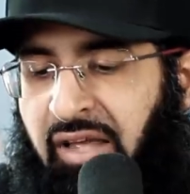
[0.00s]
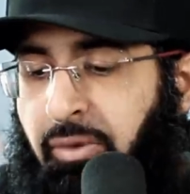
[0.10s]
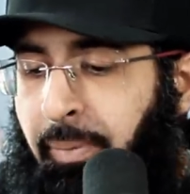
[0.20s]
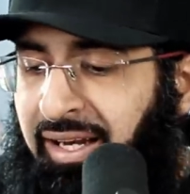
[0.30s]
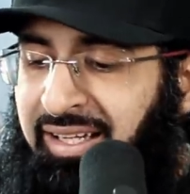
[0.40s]

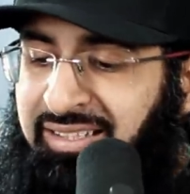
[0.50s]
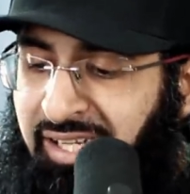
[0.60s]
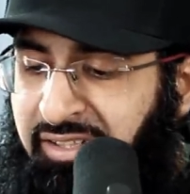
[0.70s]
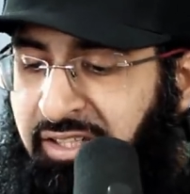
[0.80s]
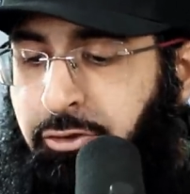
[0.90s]
If a man
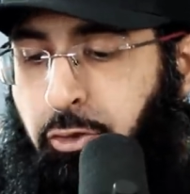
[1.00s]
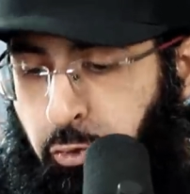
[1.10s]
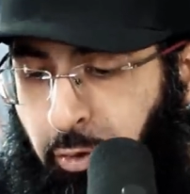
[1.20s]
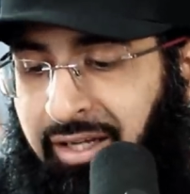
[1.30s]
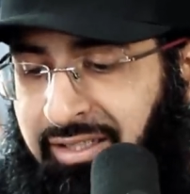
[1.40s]
intended
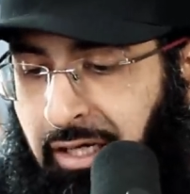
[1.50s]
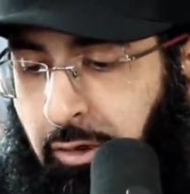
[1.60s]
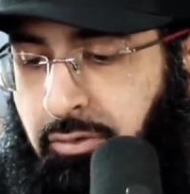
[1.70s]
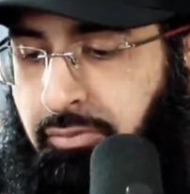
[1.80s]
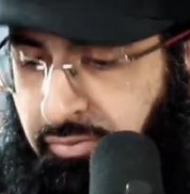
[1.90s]
to write
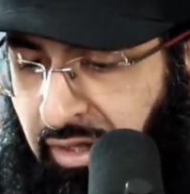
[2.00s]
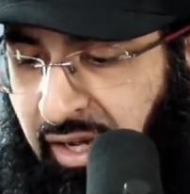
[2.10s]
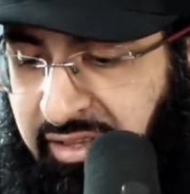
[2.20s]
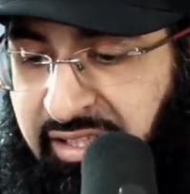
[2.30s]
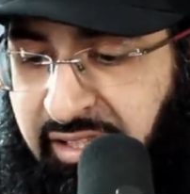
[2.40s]
down
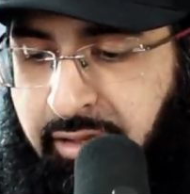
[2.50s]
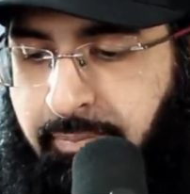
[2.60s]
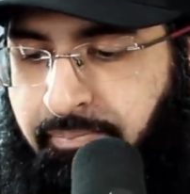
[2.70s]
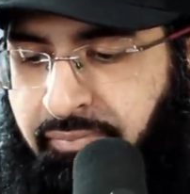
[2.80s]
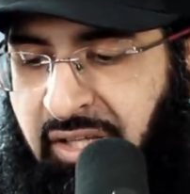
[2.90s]
the
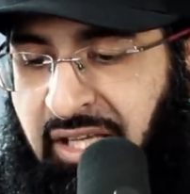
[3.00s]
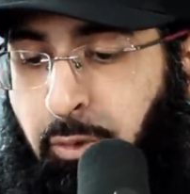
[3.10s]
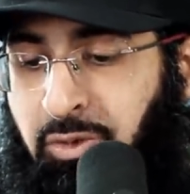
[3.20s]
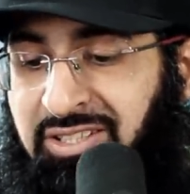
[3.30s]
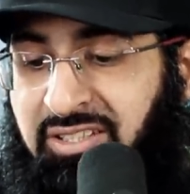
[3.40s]
hadith,
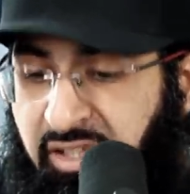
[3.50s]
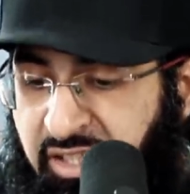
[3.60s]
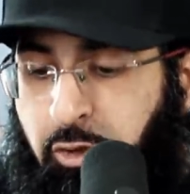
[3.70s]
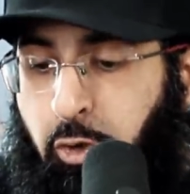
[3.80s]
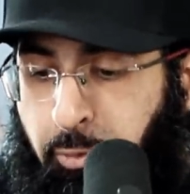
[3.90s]
he would
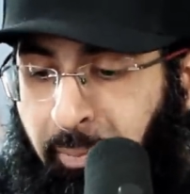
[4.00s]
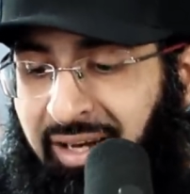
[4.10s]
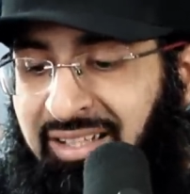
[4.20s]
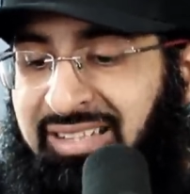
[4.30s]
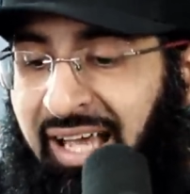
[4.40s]
study good
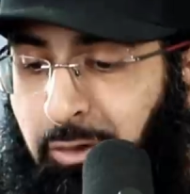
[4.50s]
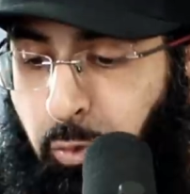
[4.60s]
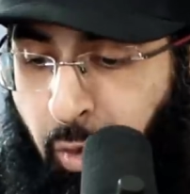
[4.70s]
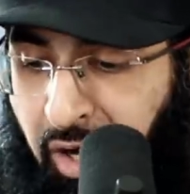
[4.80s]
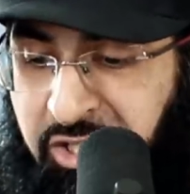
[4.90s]
manners
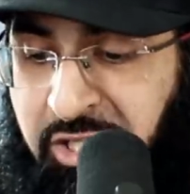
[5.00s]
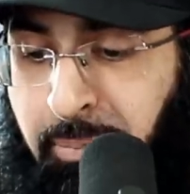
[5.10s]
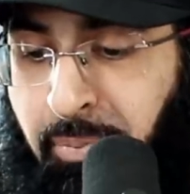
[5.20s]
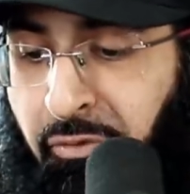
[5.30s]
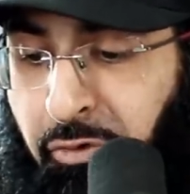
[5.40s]
and
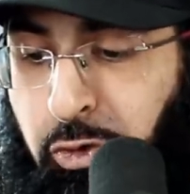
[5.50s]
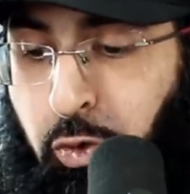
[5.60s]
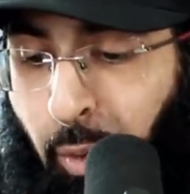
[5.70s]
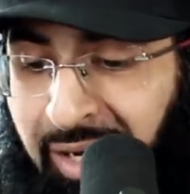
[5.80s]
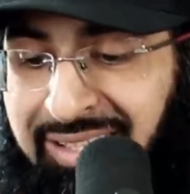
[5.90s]
worship for
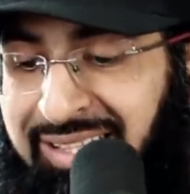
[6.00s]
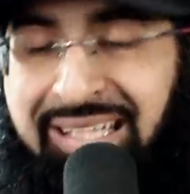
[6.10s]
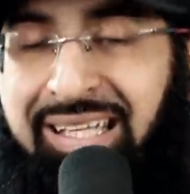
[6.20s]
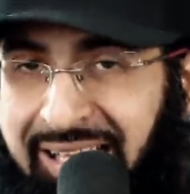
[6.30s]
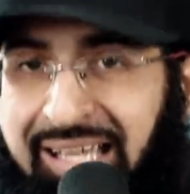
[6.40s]

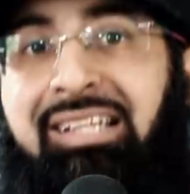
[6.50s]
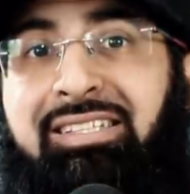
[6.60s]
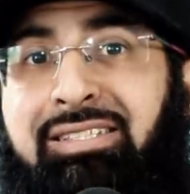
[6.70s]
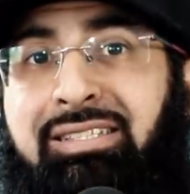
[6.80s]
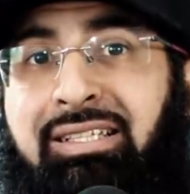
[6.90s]
20
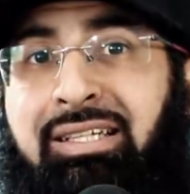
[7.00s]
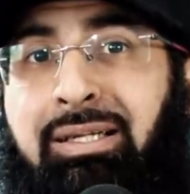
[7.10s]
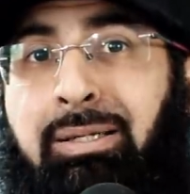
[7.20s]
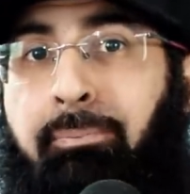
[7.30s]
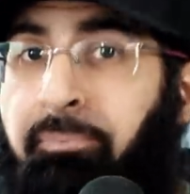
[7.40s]
years
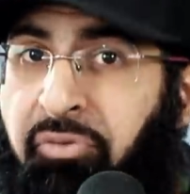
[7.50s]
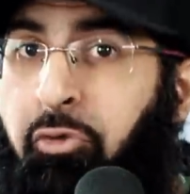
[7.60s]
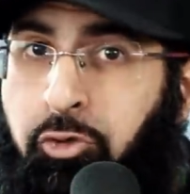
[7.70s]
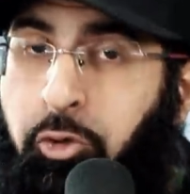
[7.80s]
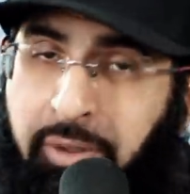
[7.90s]

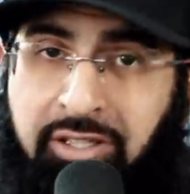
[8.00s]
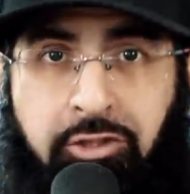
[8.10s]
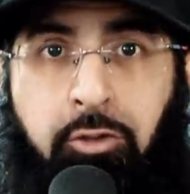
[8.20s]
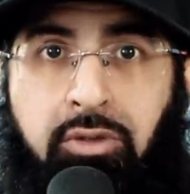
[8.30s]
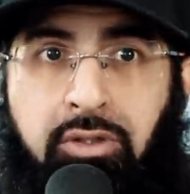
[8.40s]
before doing
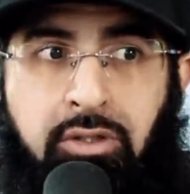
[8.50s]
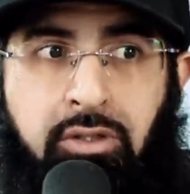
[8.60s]
so.